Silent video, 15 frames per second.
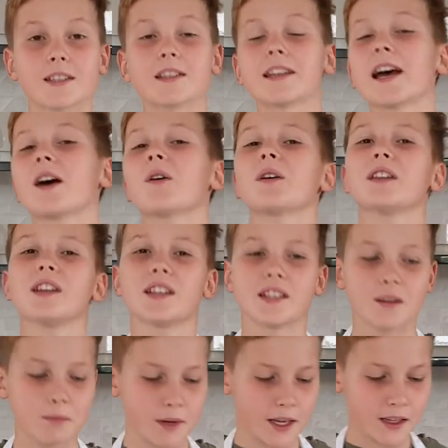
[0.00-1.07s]
So now we need to
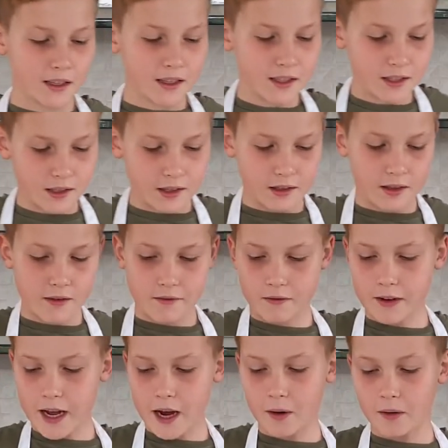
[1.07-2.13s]
mix the
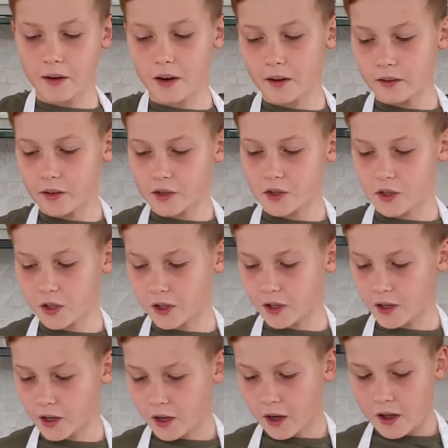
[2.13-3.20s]
flour, the
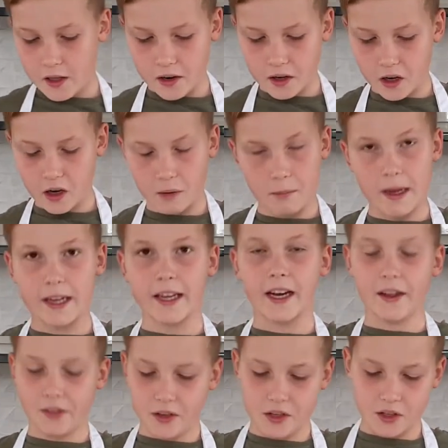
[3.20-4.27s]
sugar, the nutmeg
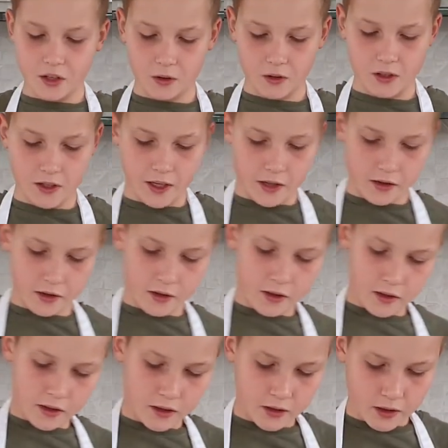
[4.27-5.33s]
and the salt together.
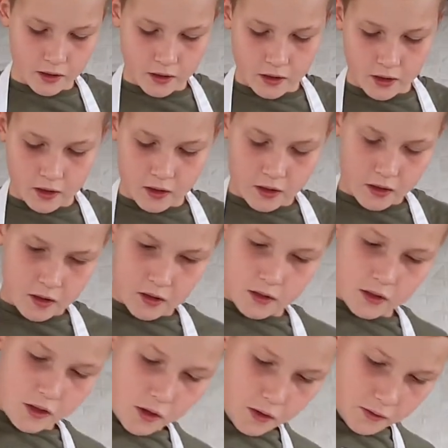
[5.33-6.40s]

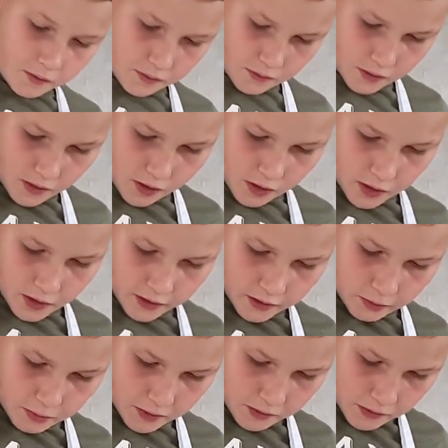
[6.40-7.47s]
So a tiny
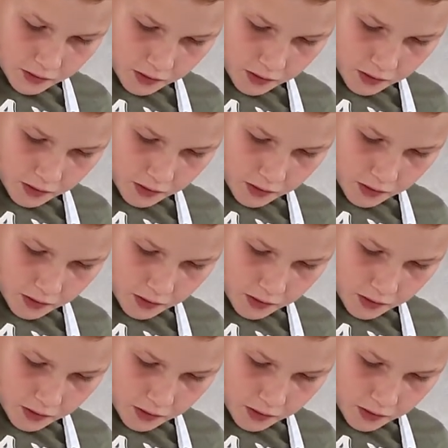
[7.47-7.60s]
little bit of